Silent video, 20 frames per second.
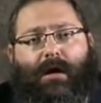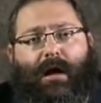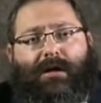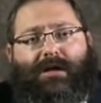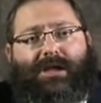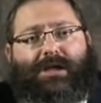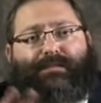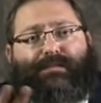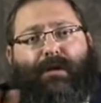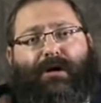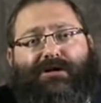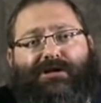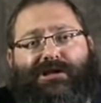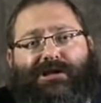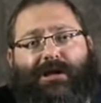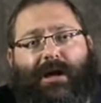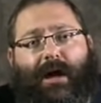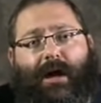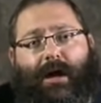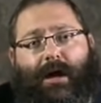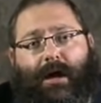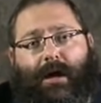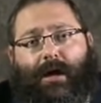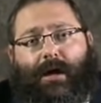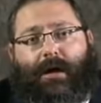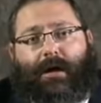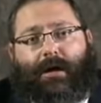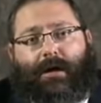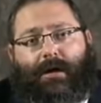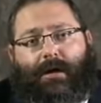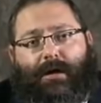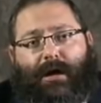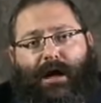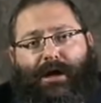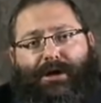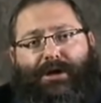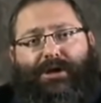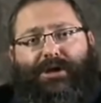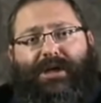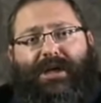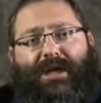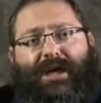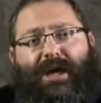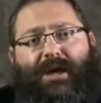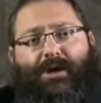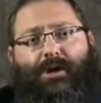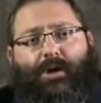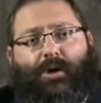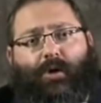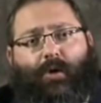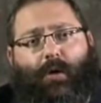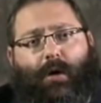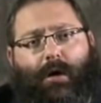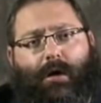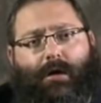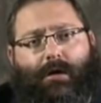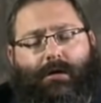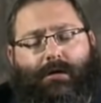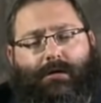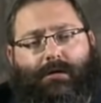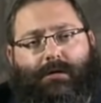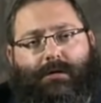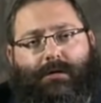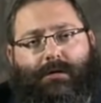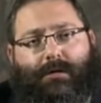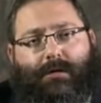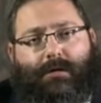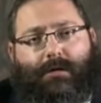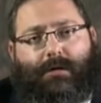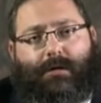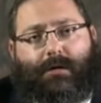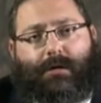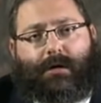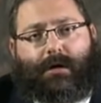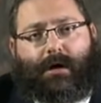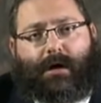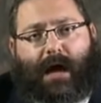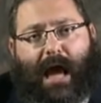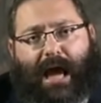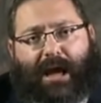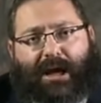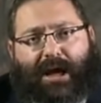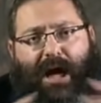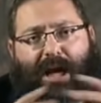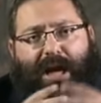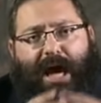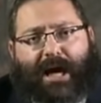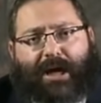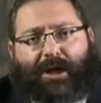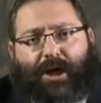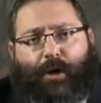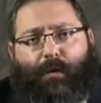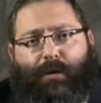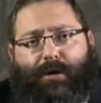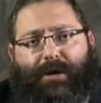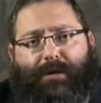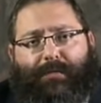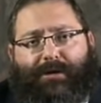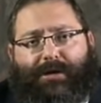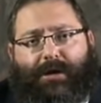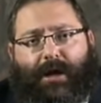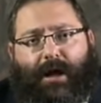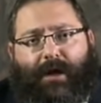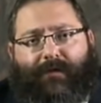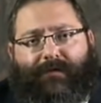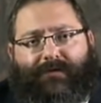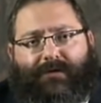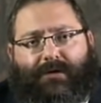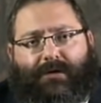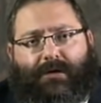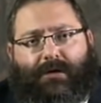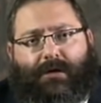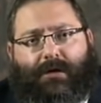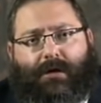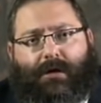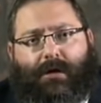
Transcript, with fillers: and sponge cake and singing songs and connecting with themselves,